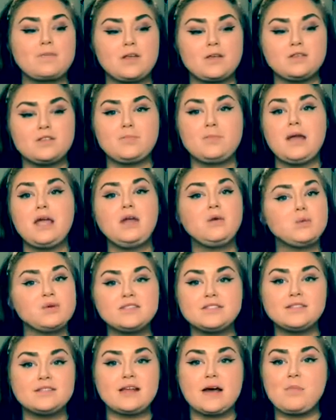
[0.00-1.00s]
The pain
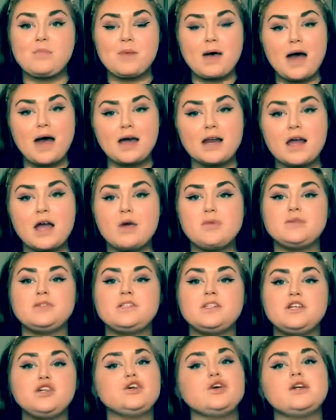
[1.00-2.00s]
wasn't that bad. I was
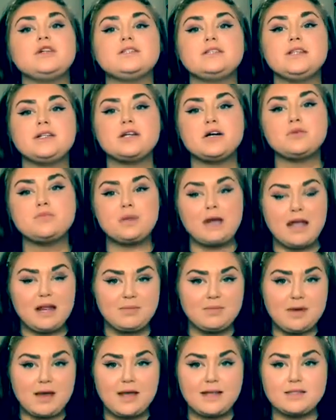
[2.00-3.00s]
decreasing on
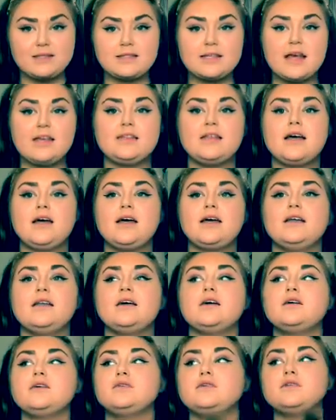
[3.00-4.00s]
pain meds, and then
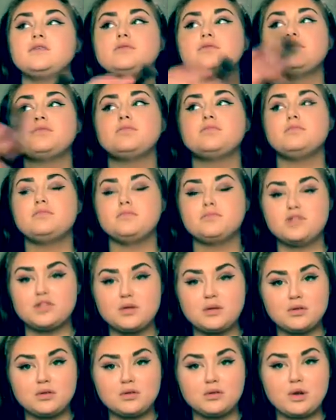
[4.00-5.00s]

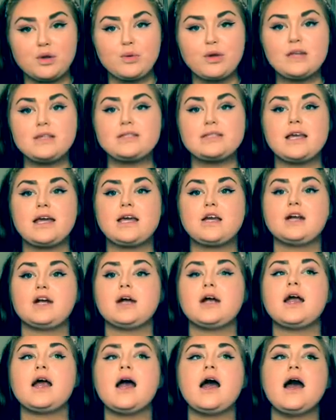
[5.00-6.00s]
2 to 3 weeks
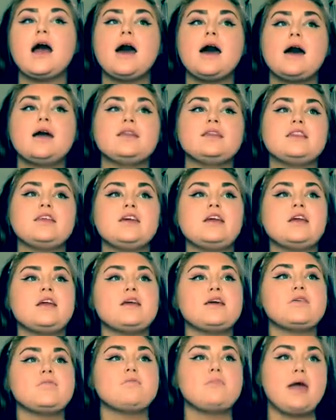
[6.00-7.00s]
later, the
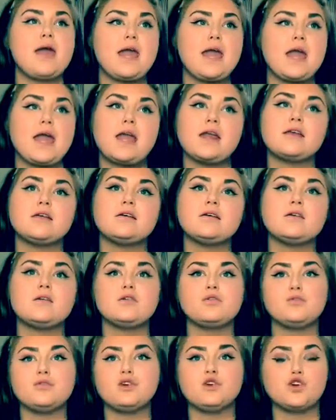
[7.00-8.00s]
pain
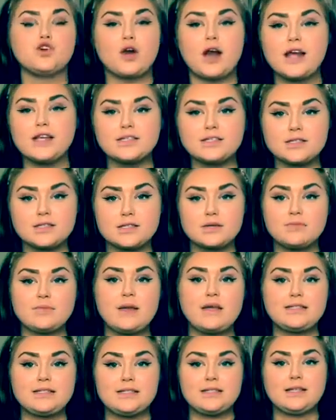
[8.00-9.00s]
regressed
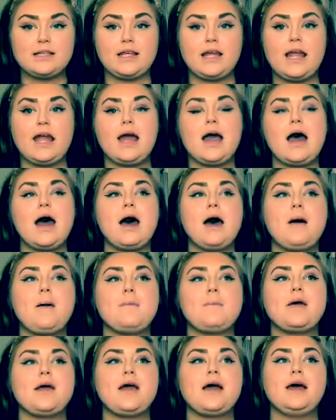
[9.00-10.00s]
basically,
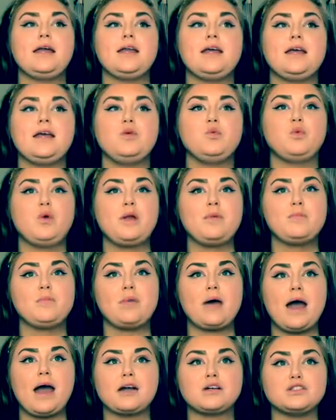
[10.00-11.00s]
and it went
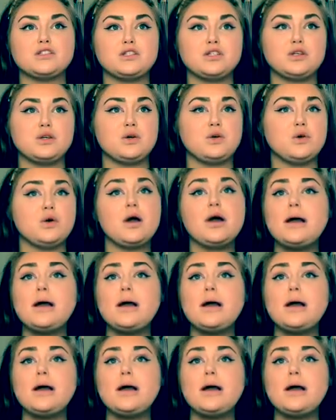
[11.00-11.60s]
back to